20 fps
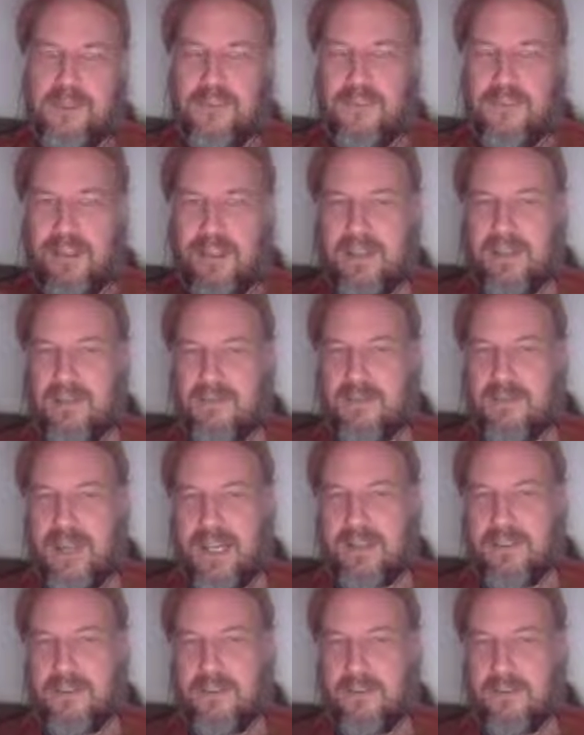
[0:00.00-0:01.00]
It's not in a
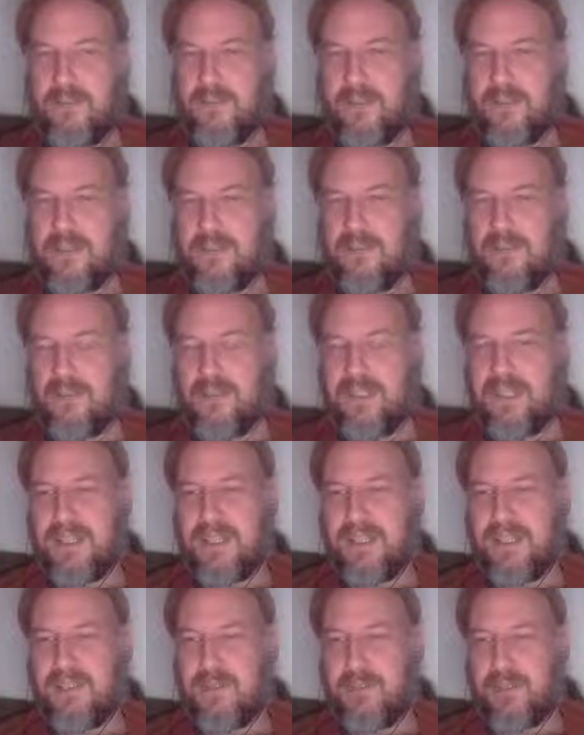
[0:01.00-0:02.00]
vacuum when you're looking
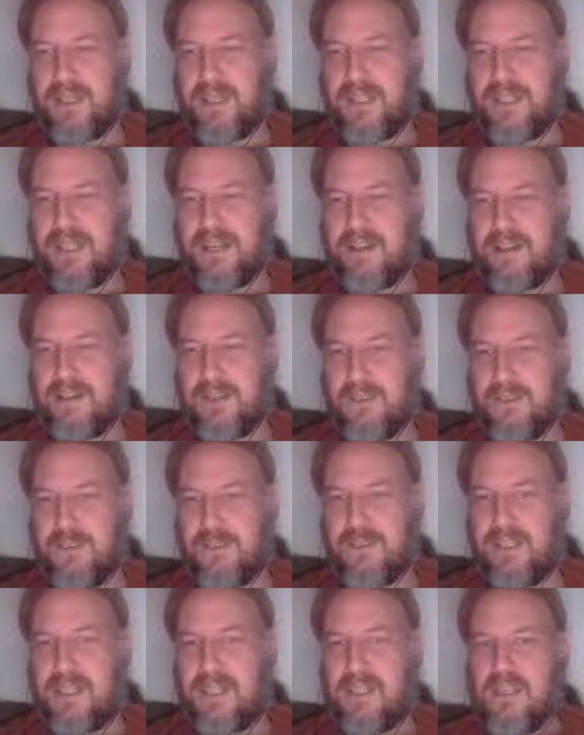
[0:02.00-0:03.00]
at brain areas.